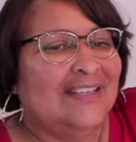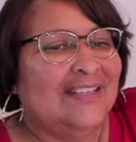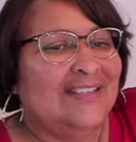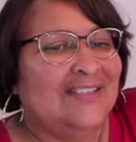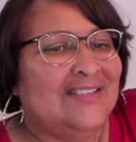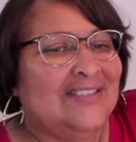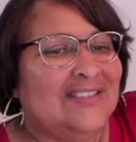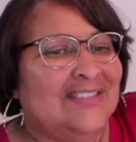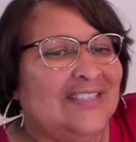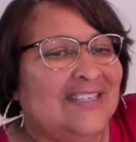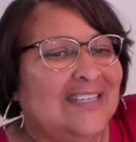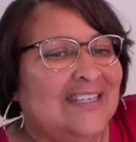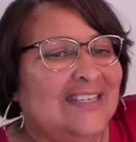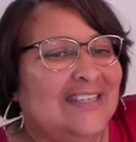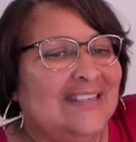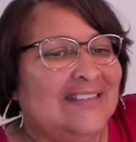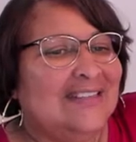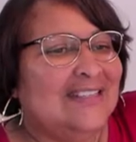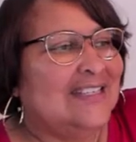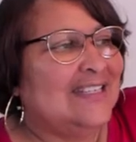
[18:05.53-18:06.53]
You
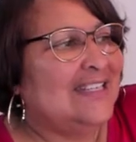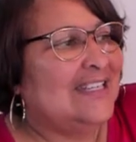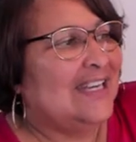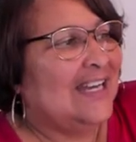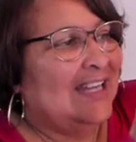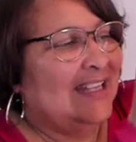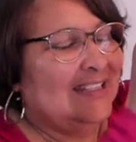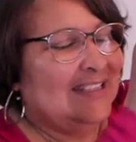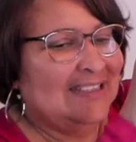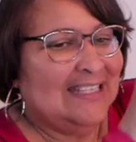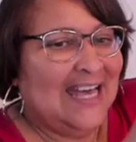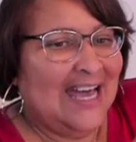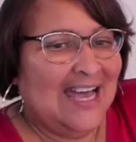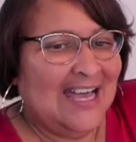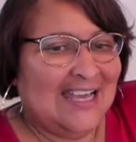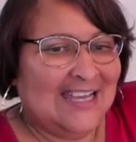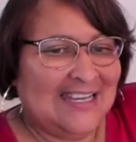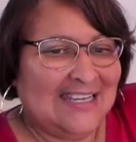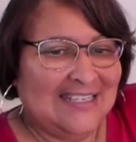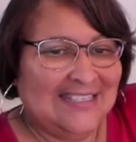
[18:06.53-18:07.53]
see the
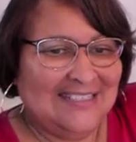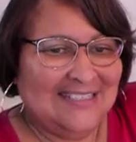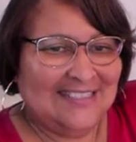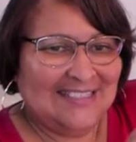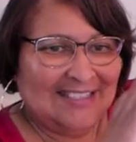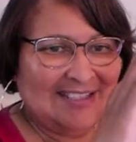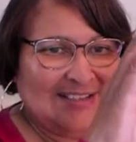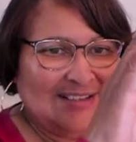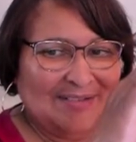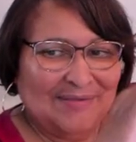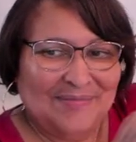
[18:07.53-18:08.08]
lines,